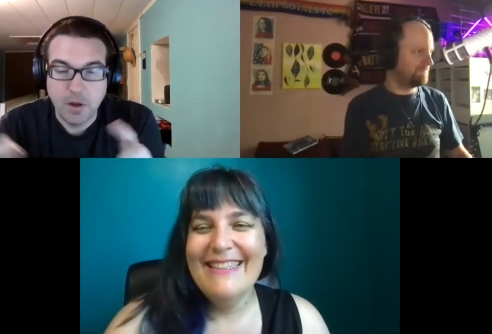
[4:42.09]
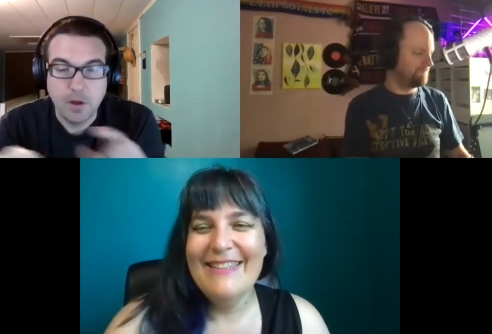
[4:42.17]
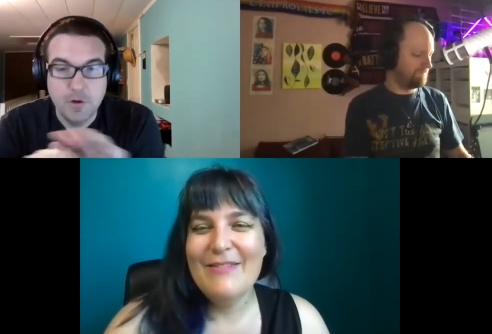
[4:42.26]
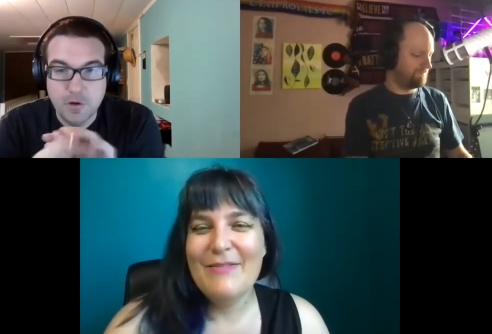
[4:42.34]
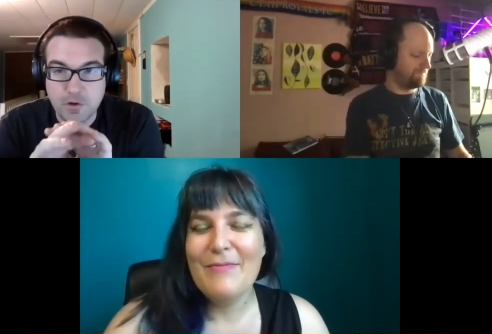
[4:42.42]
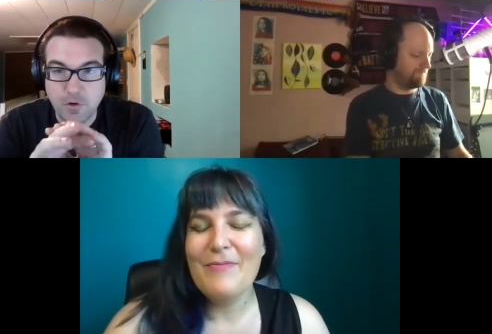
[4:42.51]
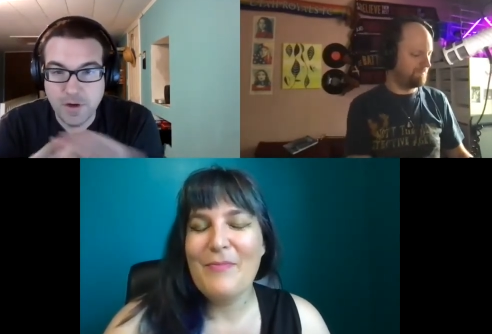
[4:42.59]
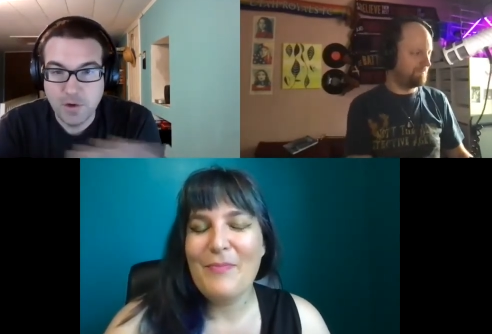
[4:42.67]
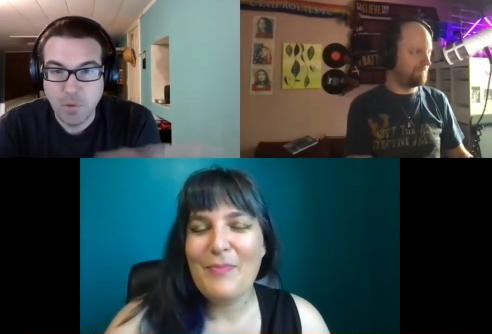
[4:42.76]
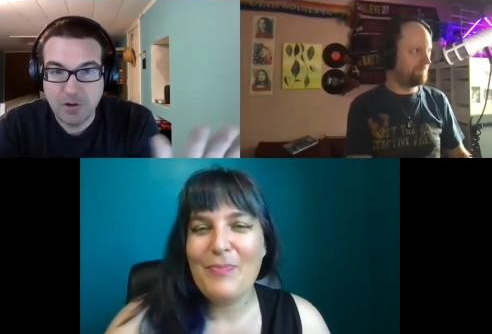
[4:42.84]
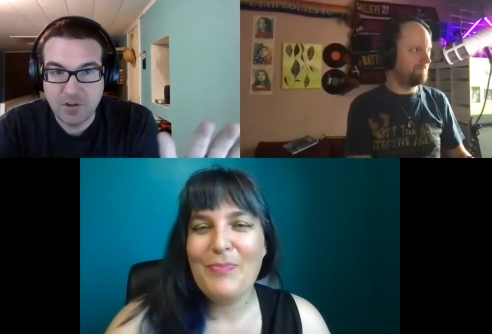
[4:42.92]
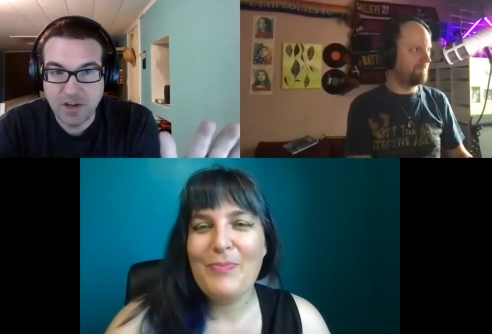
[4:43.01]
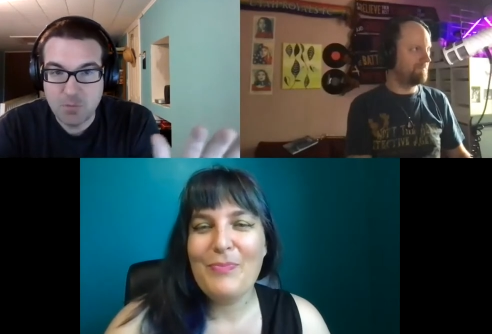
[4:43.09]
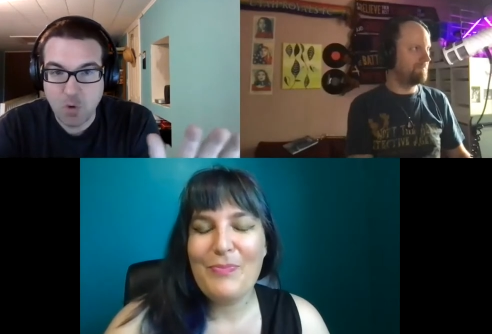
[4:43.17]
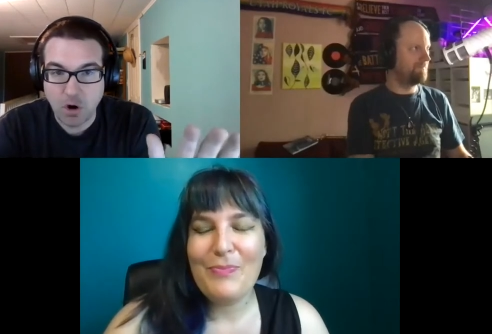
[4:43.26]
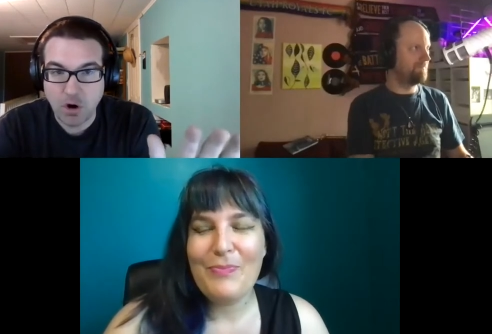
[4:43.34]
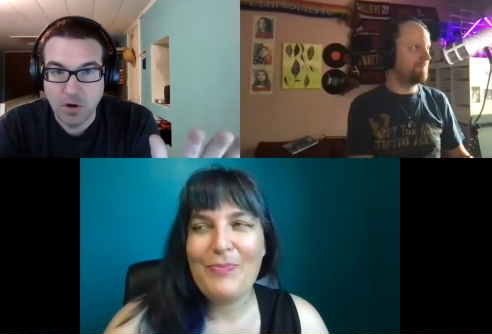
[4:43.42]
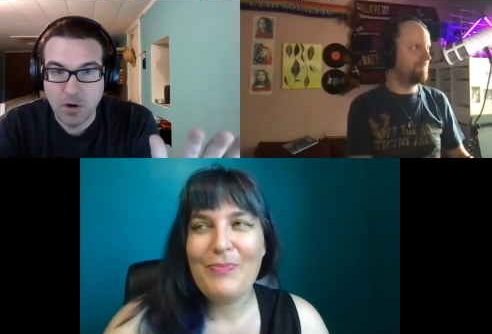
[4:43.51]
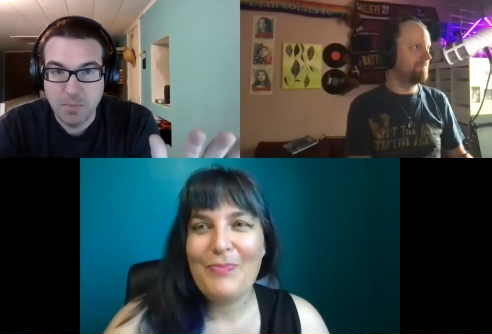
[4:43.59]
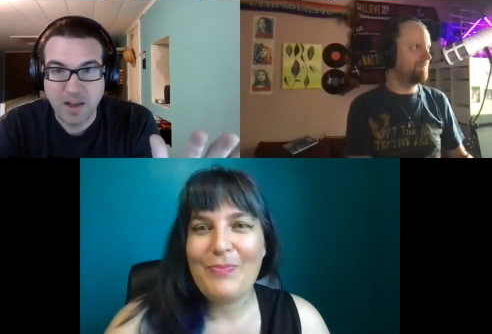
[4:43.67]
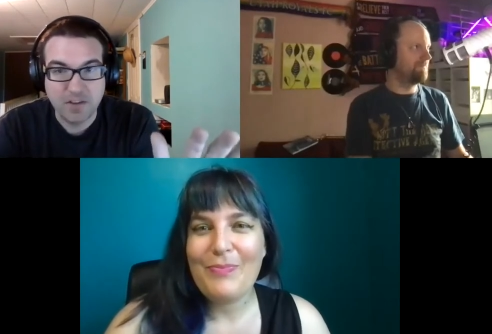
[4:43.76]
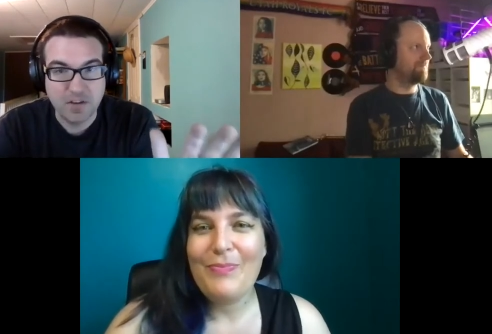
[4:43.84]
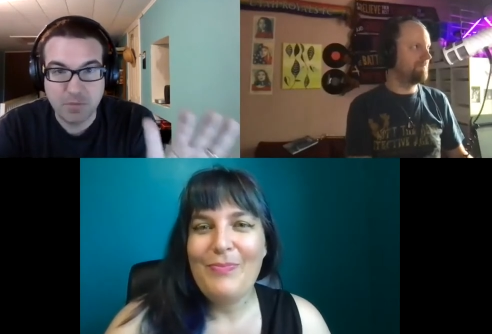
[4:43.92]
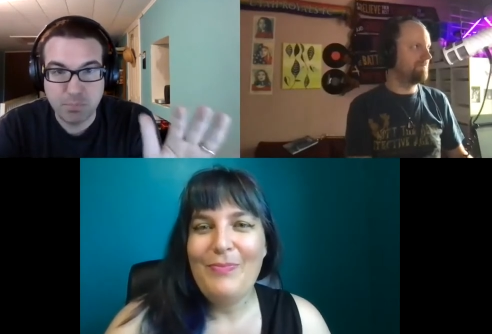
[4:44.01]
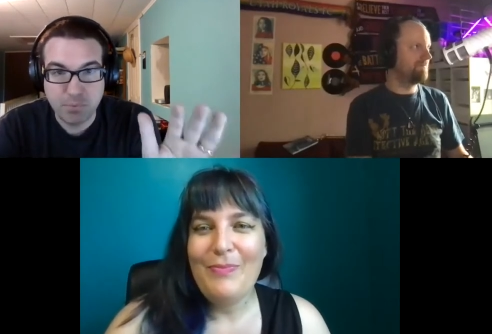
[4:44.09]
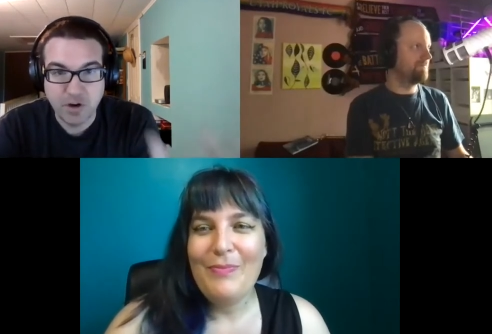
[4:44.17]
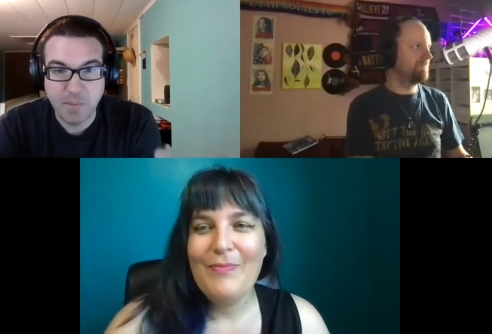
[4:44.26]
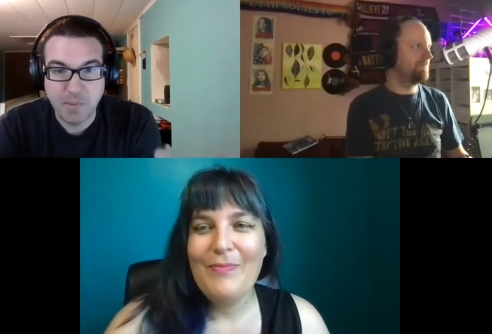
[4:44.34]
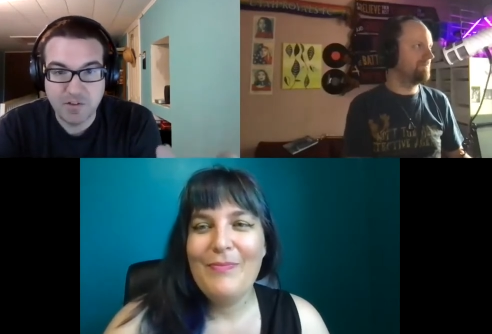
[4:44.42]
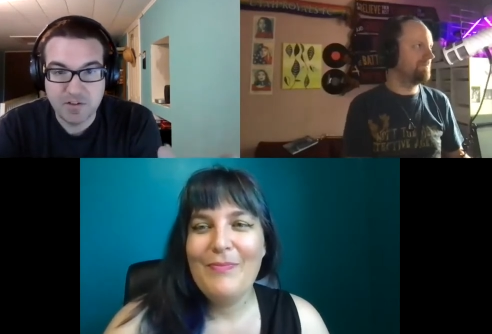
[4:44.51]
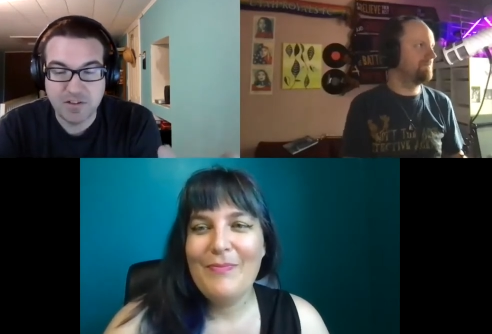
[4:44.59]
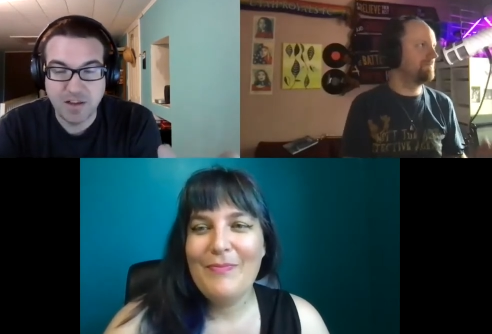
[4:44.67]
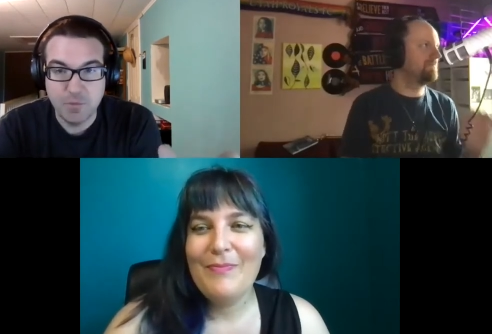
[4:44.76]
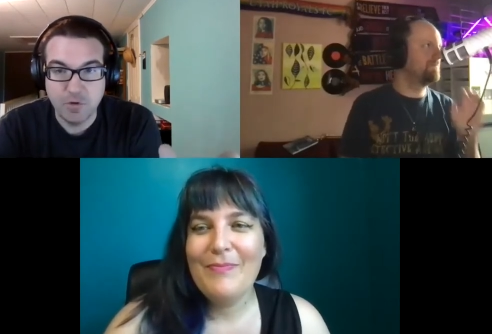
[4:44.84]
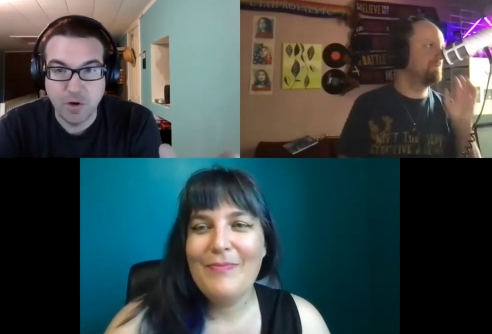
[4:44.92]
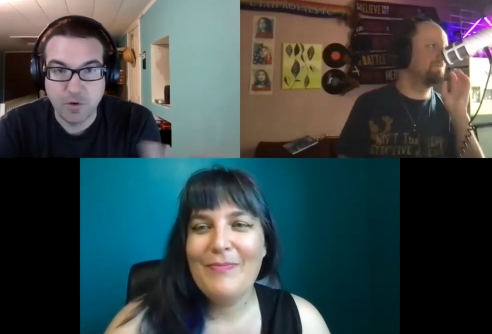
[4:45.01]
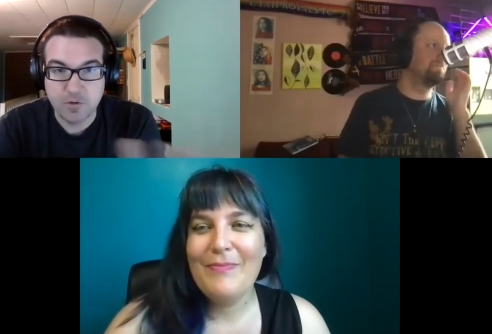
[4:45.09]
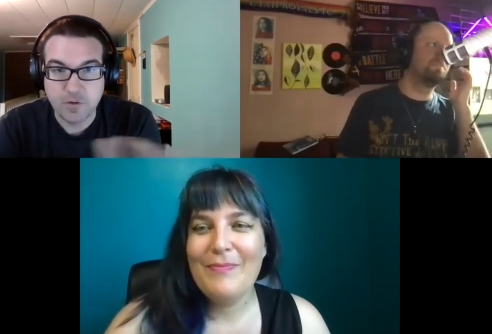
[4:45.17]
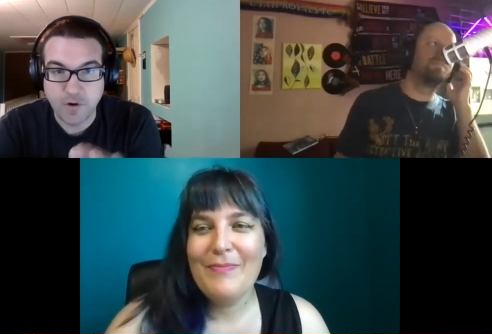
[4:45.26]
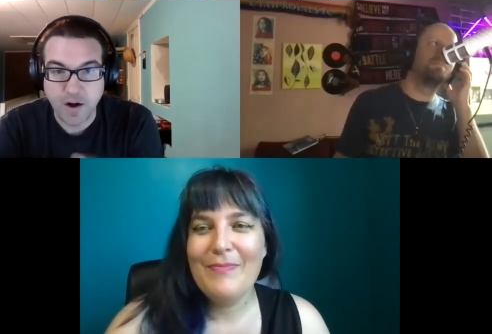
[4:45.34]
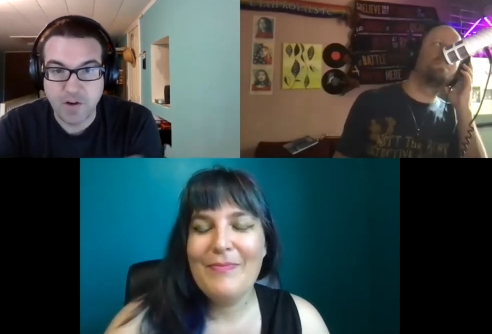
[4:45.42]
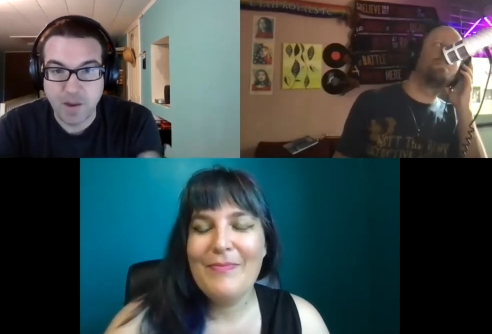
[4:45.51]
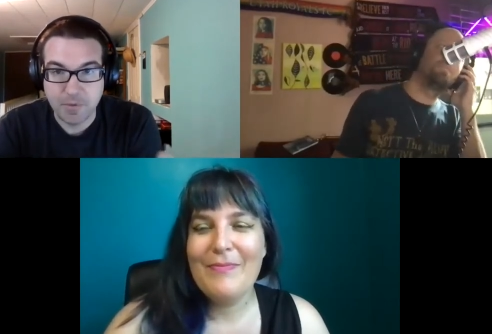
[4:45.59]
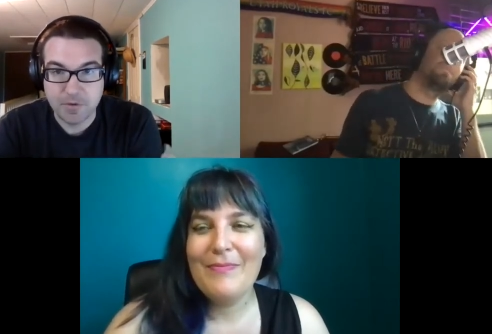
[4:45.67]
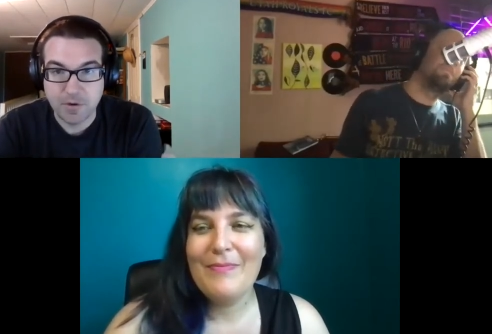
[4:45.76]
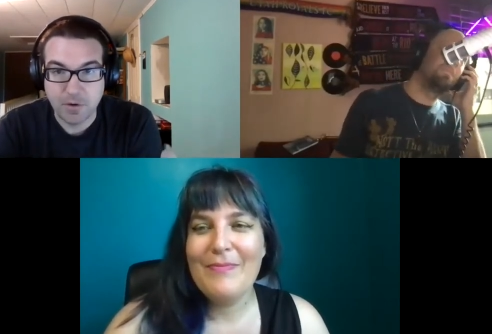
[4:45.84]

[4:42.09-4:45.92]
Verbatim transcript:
Speaker 1: You don't need to watch any more because it's pretty much the same jokes for every episode.